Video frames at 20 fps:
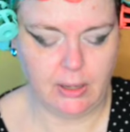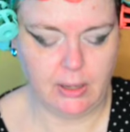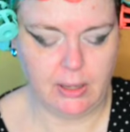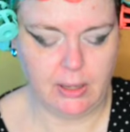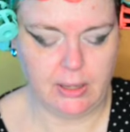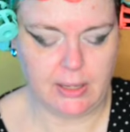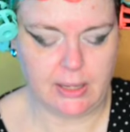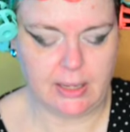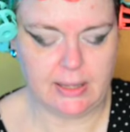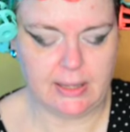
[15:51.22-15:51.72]

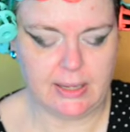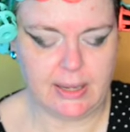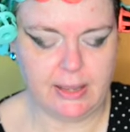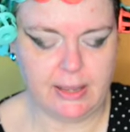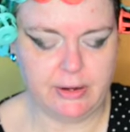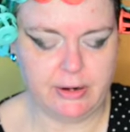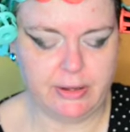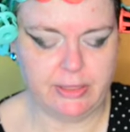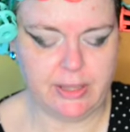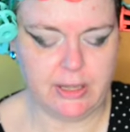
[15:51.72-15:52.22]
I think the
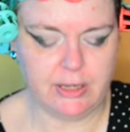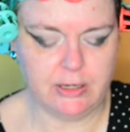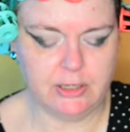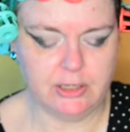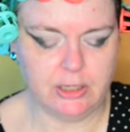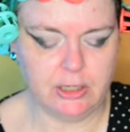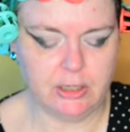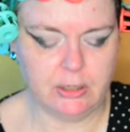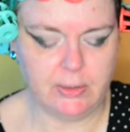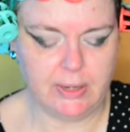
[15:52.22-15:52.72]
other thing
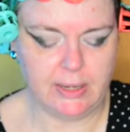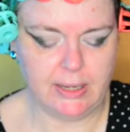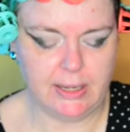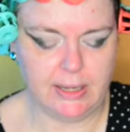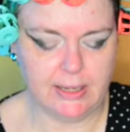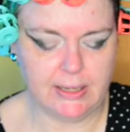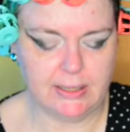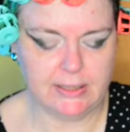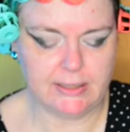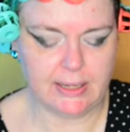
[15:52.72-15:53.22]
too
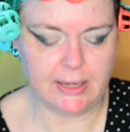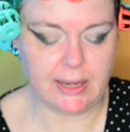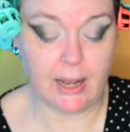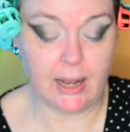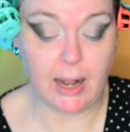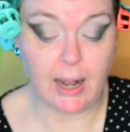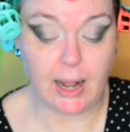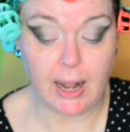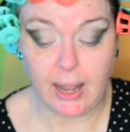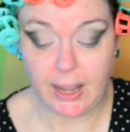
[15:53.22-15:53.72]
is, like,
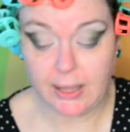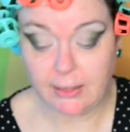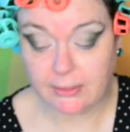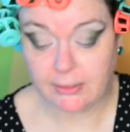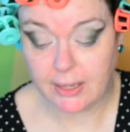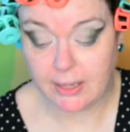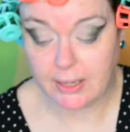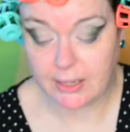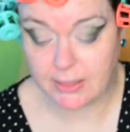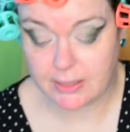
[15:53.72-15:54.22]
I
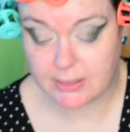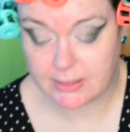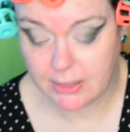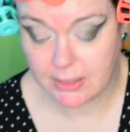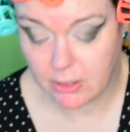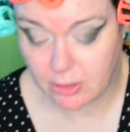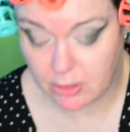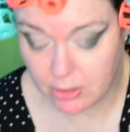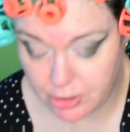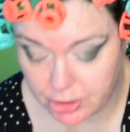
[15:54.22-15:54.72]
like
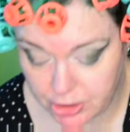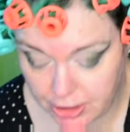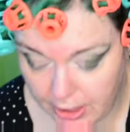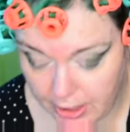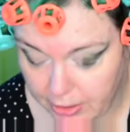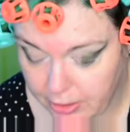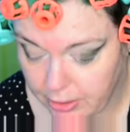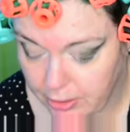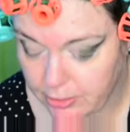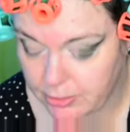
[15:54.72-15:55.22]
single
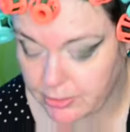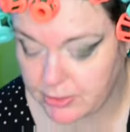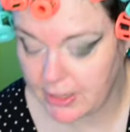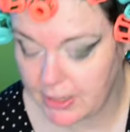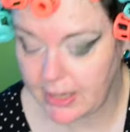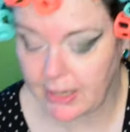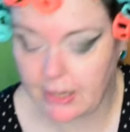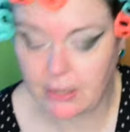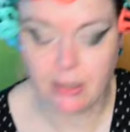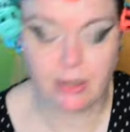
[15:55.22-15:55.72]
shadows,
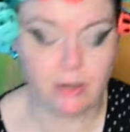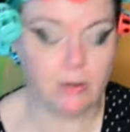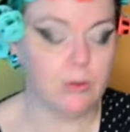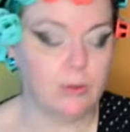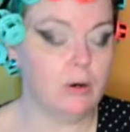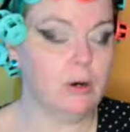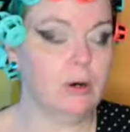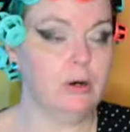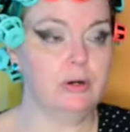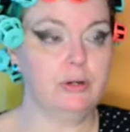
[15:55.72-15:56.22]
and I know
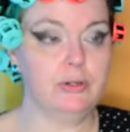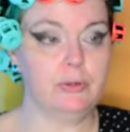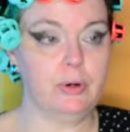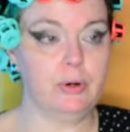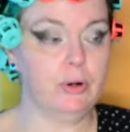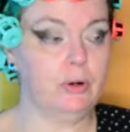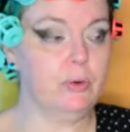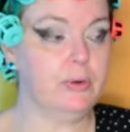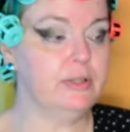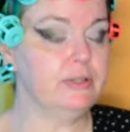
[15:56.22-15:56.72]
hers
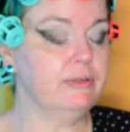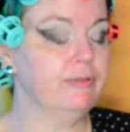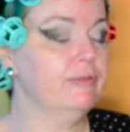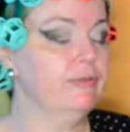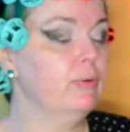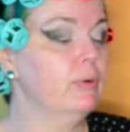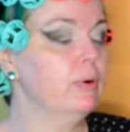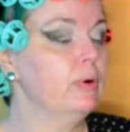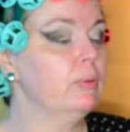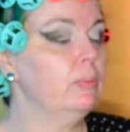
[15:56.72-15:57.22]
were always
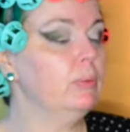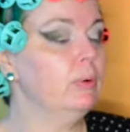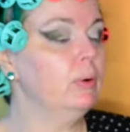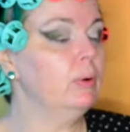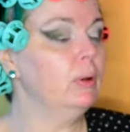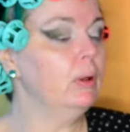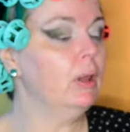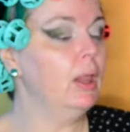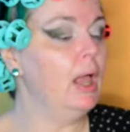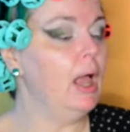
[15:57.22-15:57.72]

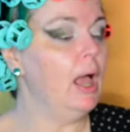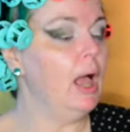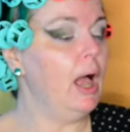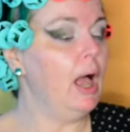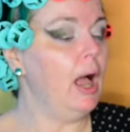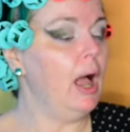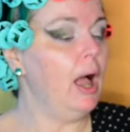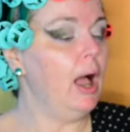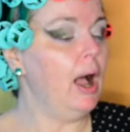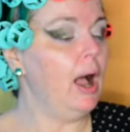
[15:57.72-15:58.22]
affordable.
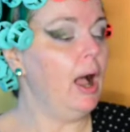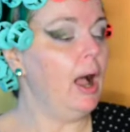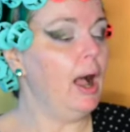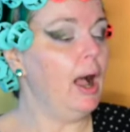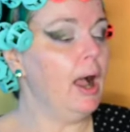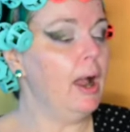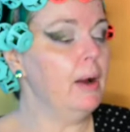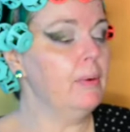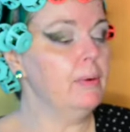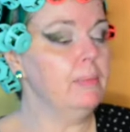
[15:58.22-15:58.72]

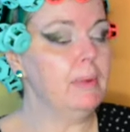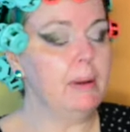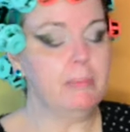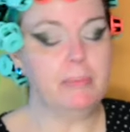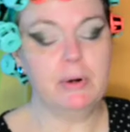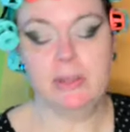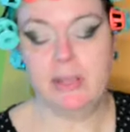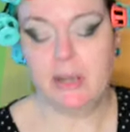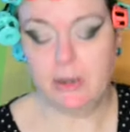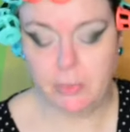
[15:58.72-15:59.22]
I
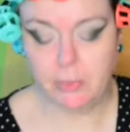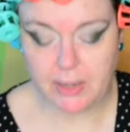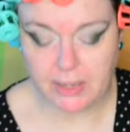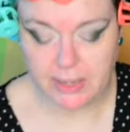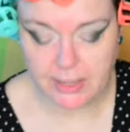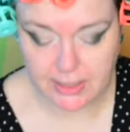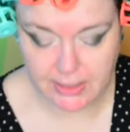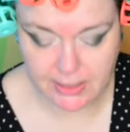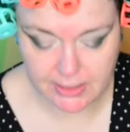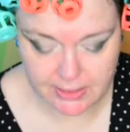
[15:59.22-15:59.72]
remember there
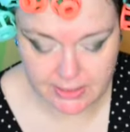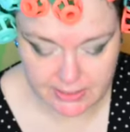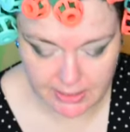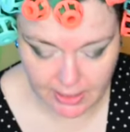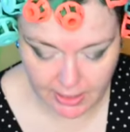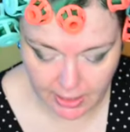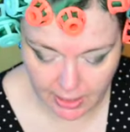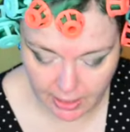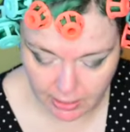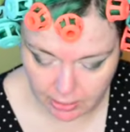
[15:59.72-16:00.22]
was a
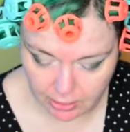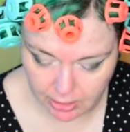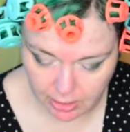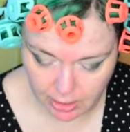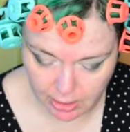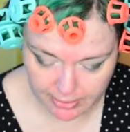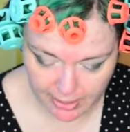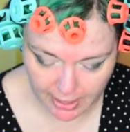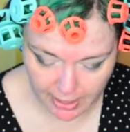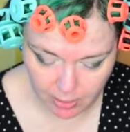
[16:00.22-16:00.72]
color
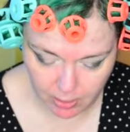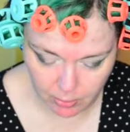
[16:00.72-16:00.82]
that